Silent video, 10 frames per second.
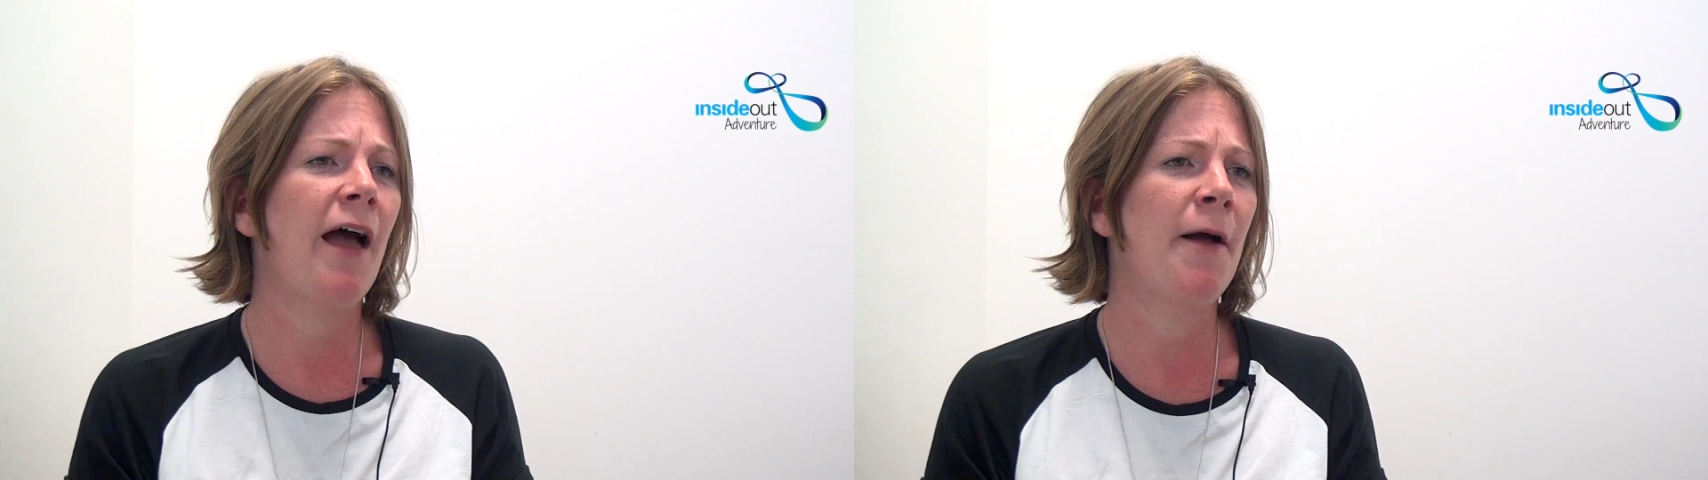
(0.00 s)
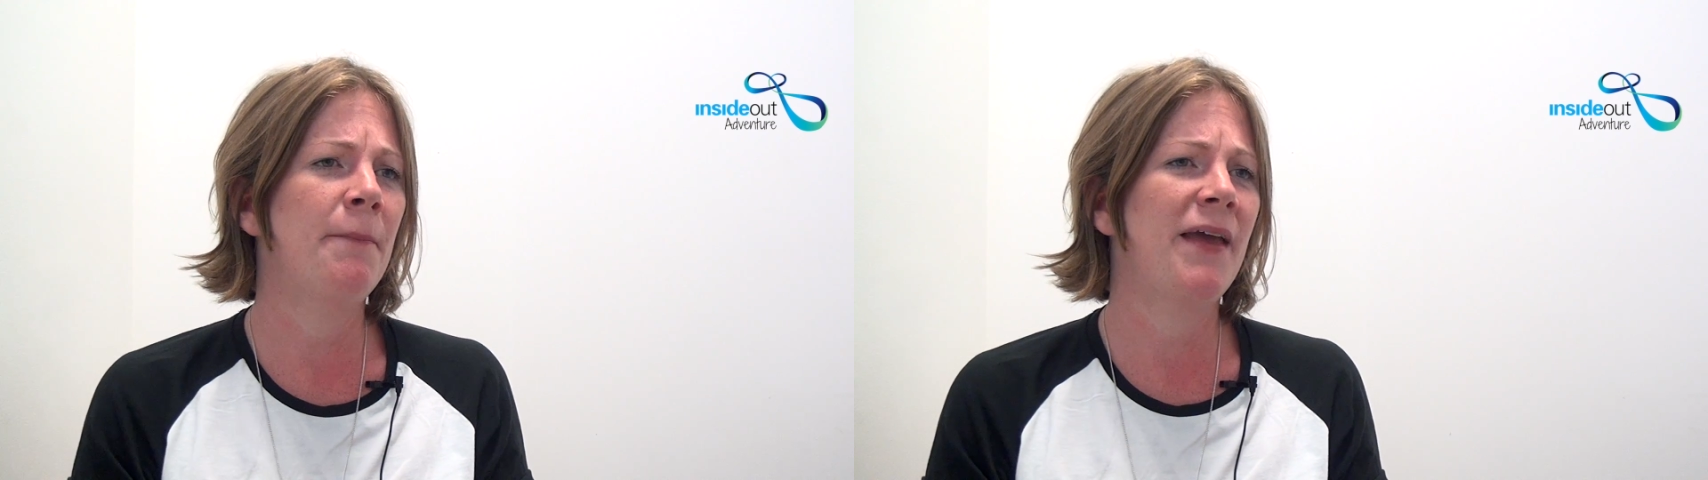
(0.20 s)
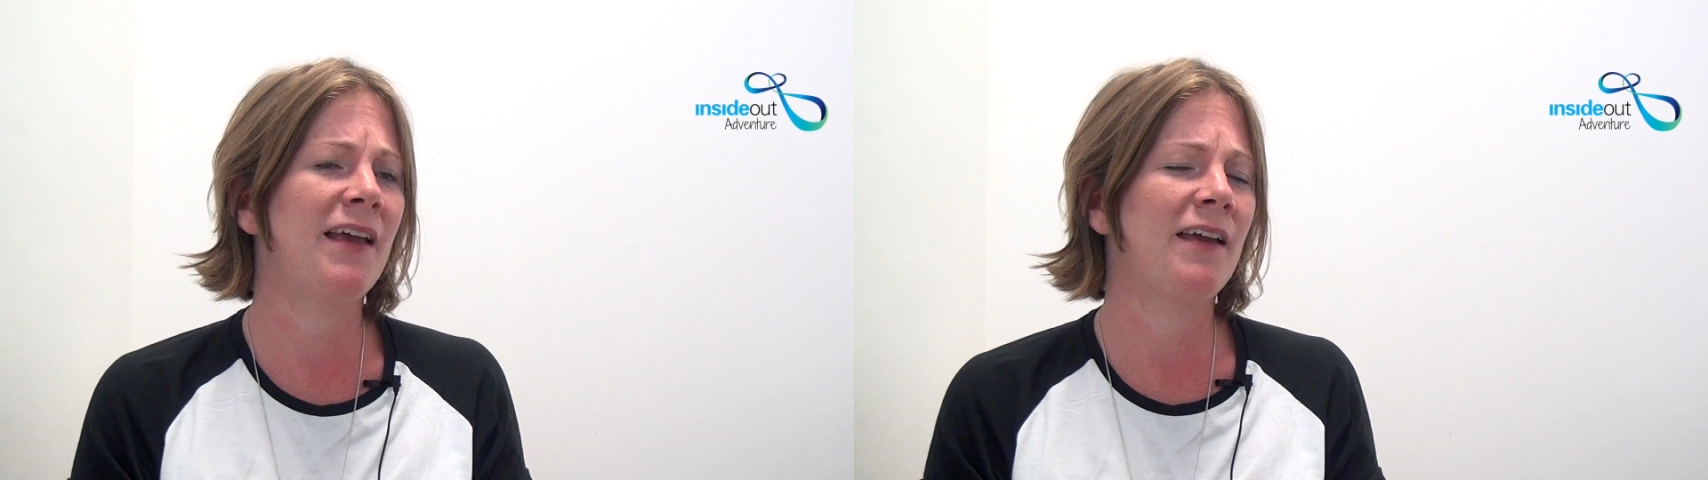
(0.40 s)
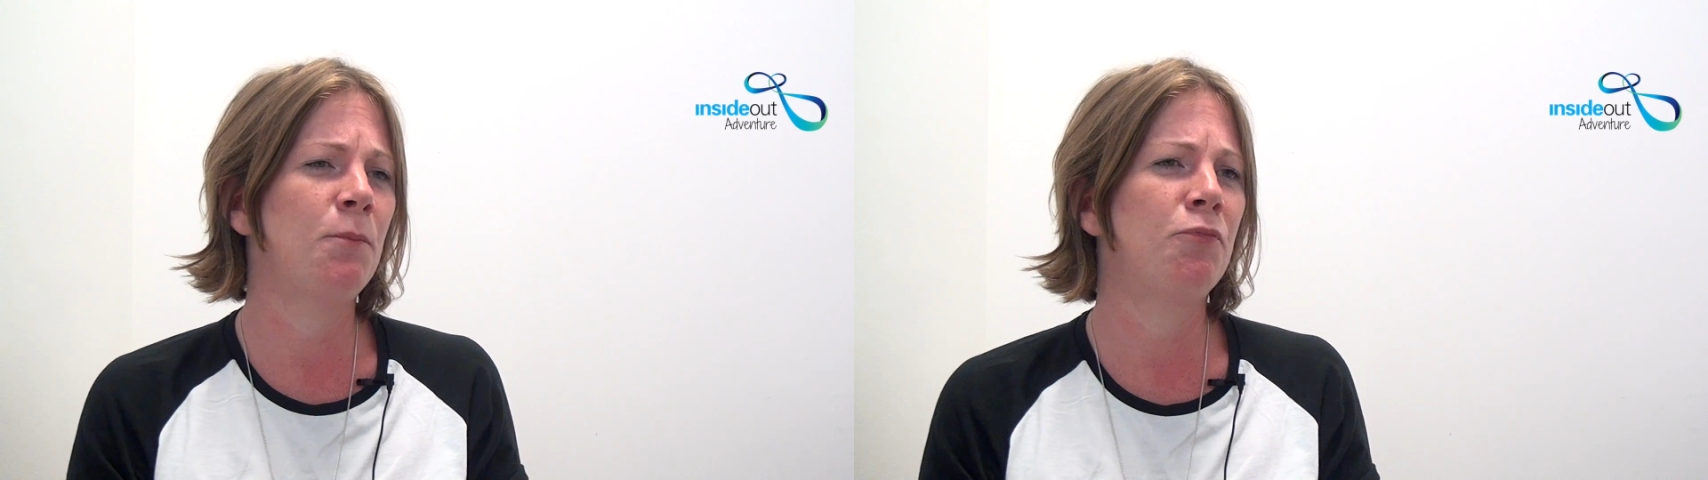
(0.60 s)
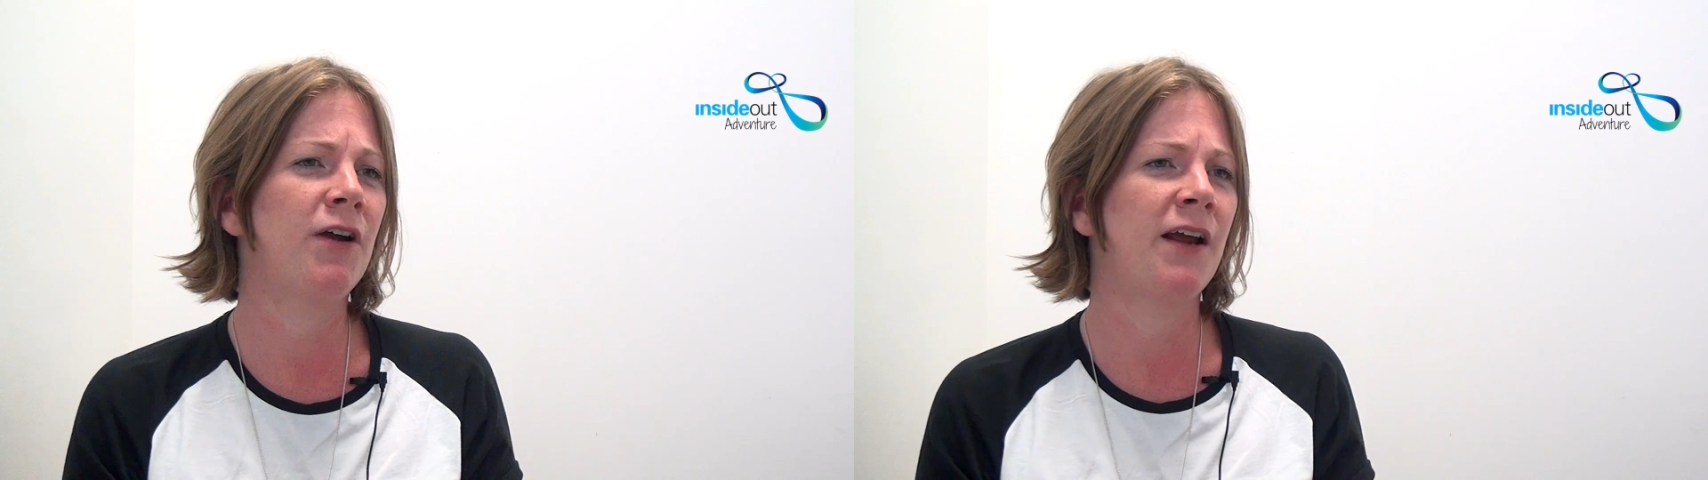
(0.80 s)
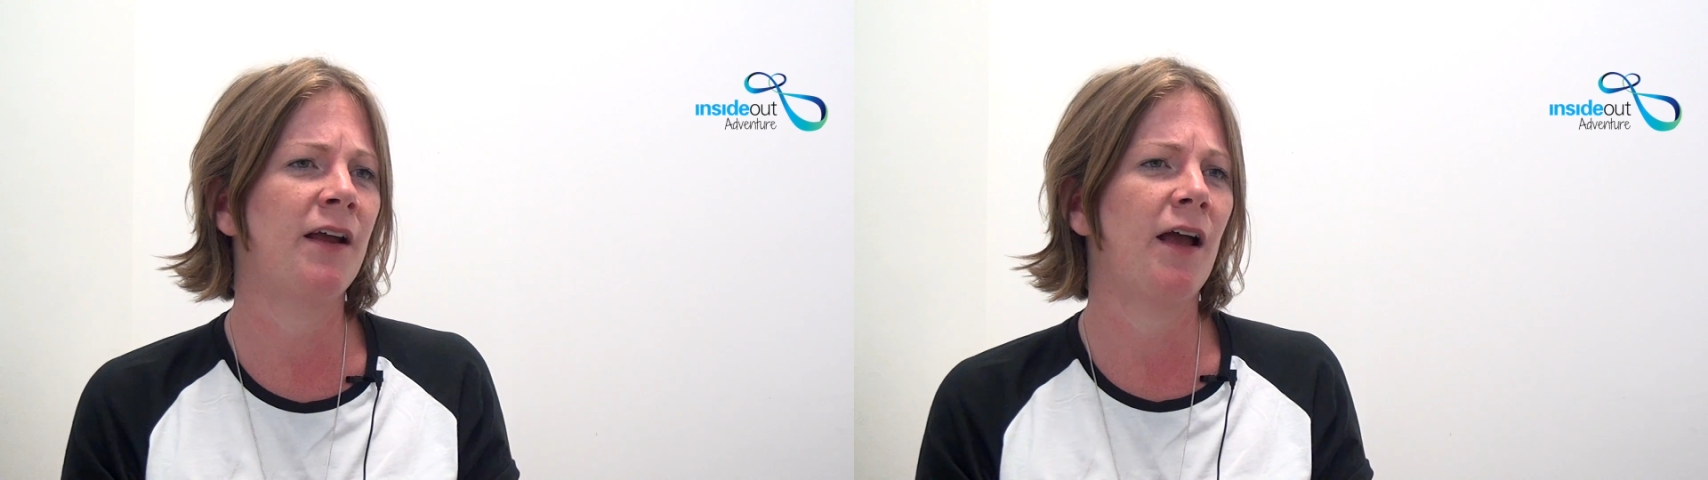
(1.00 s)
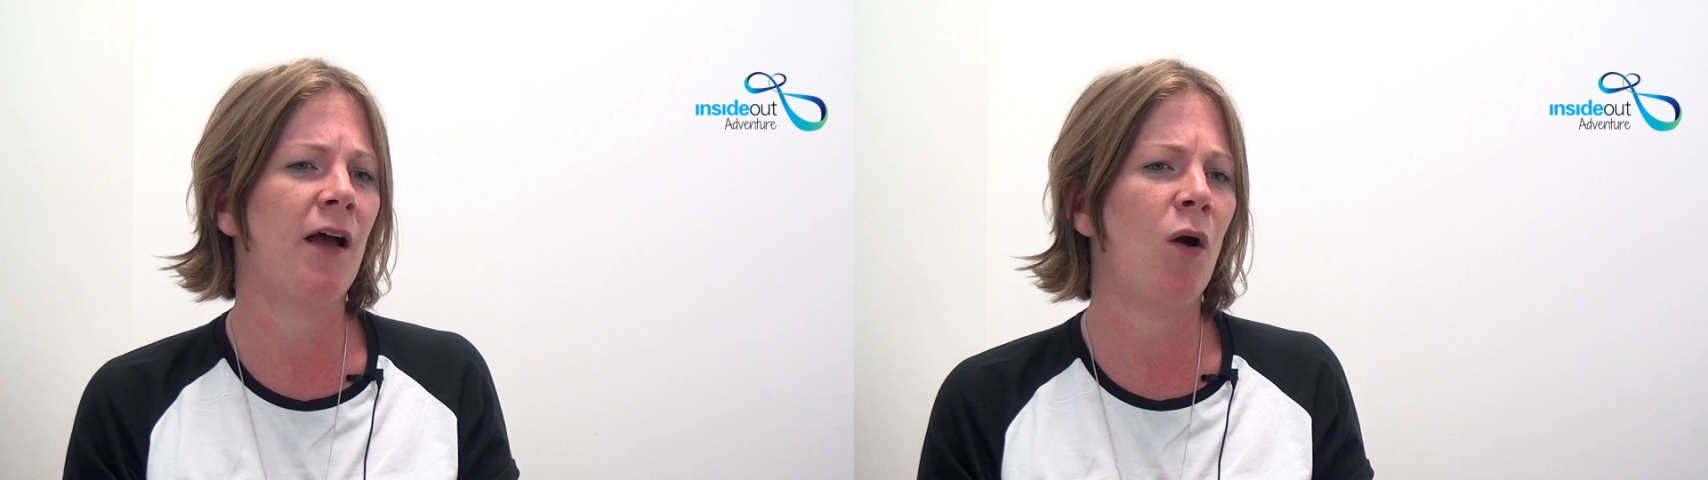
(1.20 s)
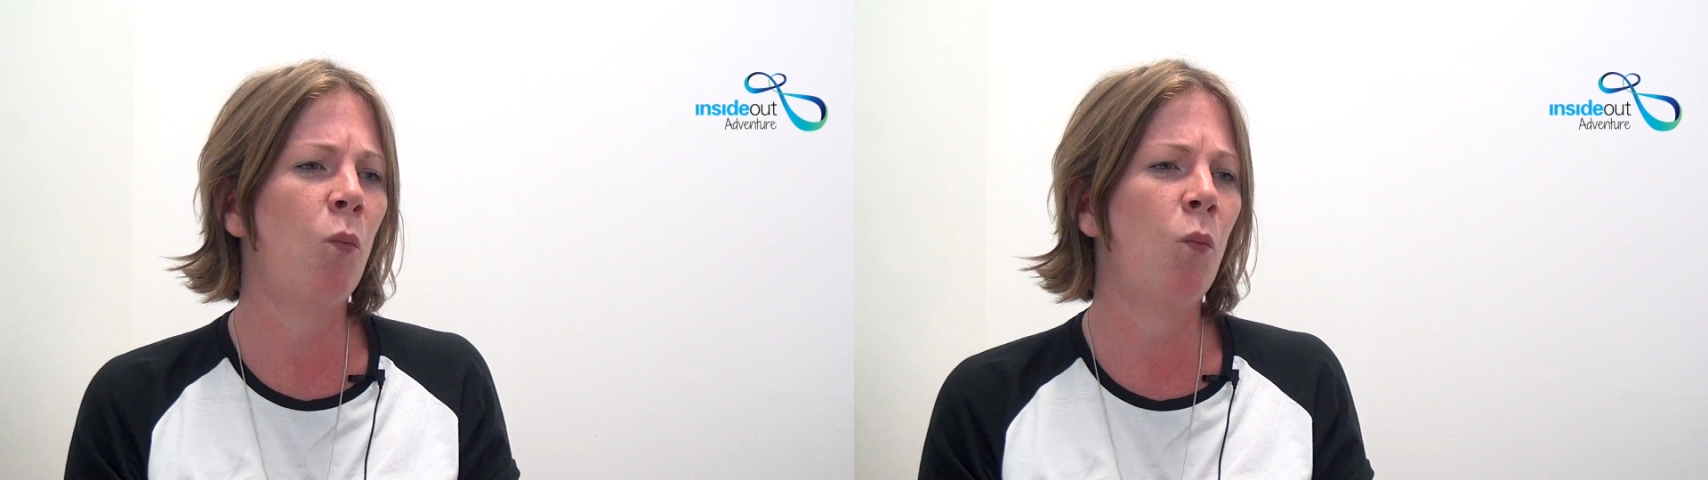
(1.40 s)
Um, it can bring